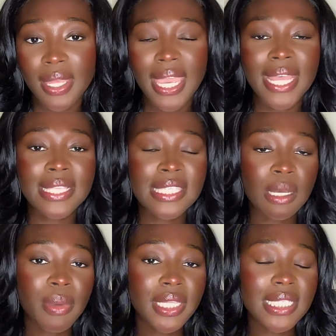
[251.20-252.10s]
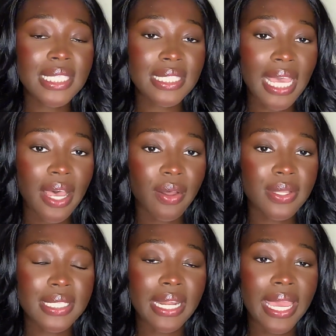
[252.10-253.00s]
And some of the
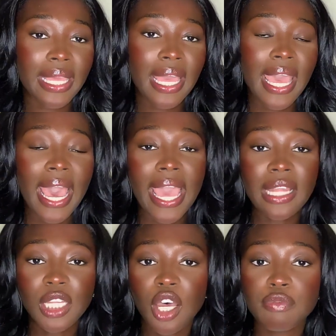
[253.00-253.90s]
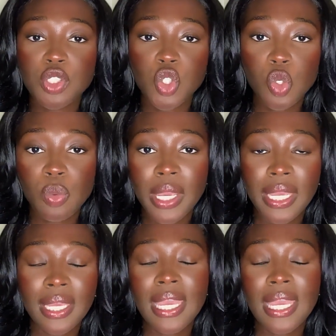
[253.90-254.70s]
styles that I love doing